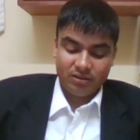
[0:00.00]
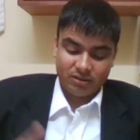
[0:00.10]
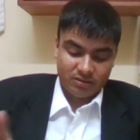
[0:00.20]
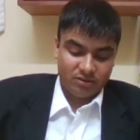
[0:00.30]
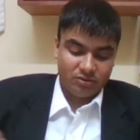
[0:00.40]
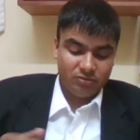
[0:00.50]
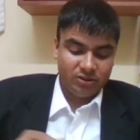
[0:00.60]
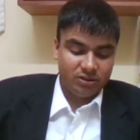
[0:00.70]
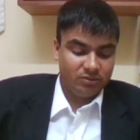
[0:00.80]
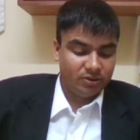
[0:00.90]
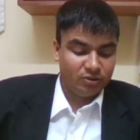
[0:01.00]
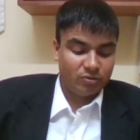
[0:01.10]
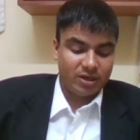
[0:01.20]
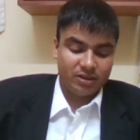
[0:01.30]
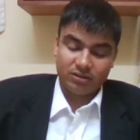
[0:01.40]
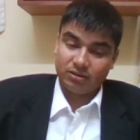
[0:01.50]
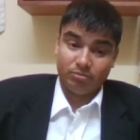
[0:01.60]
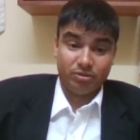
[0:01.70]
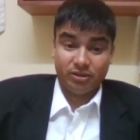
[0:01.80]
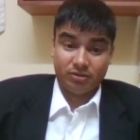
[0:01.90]
to receive inquiry or
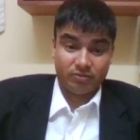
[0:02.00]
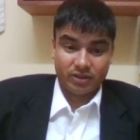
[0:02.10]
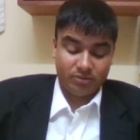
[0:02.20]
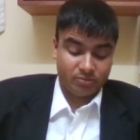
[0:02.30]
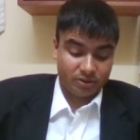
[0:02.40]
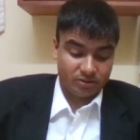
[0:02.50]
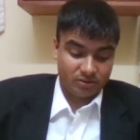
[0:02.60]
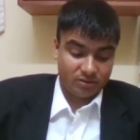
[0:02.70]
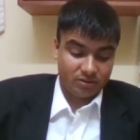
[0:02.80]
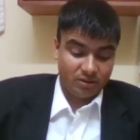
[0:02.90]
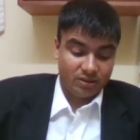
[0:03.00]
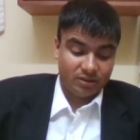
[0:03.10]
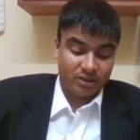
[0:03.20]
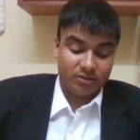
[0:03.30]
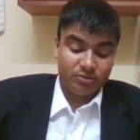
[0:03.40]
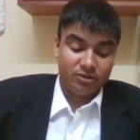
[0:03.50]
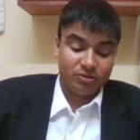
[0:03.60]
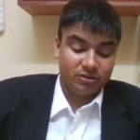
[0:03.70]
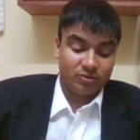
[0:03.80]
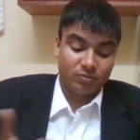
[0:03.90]
complaint of any person. That means
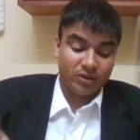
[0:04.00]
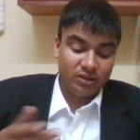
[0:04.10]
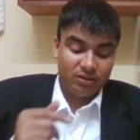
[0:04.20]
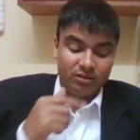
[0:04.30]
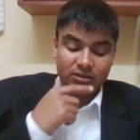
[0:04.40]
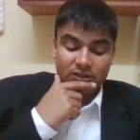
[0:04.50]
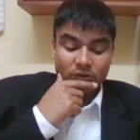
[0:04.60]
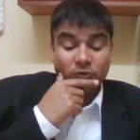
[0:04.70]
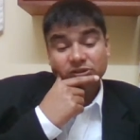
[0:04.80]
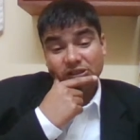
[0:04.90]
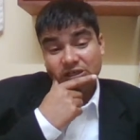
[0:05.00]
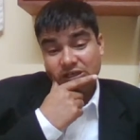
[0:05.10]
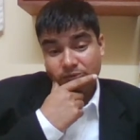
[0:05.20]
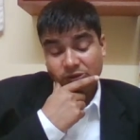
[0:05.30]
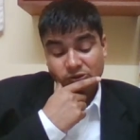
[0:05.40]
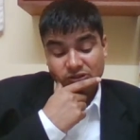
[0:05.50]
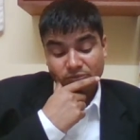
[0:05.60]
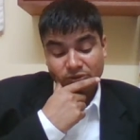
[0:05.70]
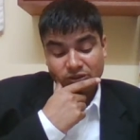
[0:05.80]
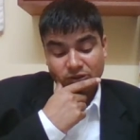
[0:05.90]
one who is unable to
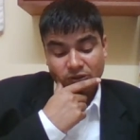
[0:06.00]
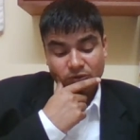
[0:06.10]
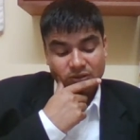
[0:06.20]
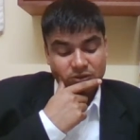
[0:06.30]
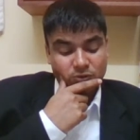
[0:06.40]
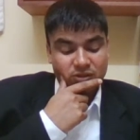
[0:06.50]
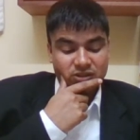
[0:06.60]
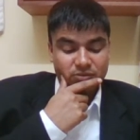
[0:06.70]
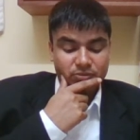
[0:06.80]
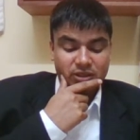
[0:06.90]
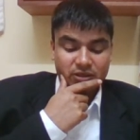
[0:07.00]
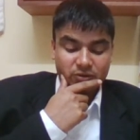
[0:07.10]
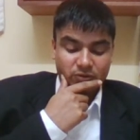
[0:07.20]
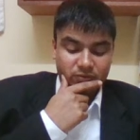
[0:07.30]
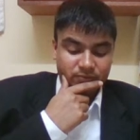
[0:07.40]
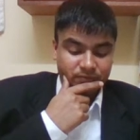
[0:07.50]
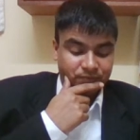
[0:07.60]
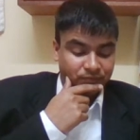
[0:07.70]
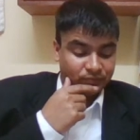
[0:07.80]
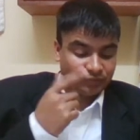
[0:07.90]
submit a request to the CPI.
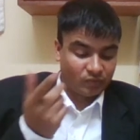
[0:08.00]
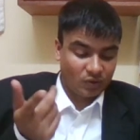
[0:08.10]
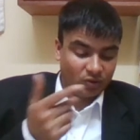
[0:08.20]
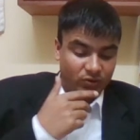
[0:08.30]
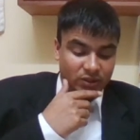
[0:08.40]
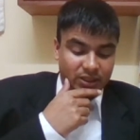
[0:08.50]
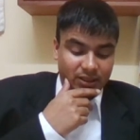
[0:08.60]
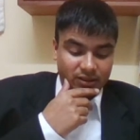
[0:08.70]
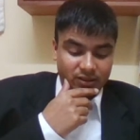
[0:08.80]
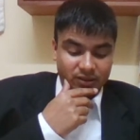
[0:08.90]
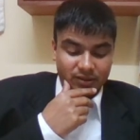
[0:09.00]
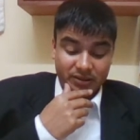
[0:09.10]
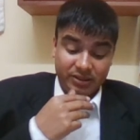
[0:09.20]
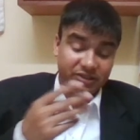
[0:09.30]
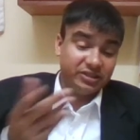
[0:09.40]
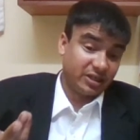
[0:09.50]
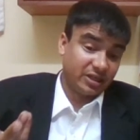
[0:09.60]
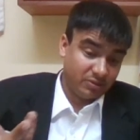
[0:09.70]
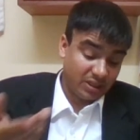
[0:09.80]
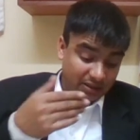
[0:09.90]
Okay, a reason can
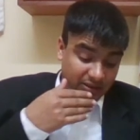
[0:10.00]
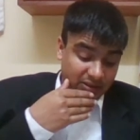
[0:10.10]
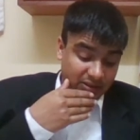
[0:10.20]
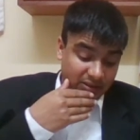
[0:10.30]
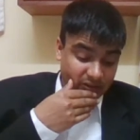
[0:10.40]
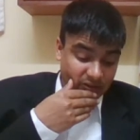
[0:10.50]
be anything.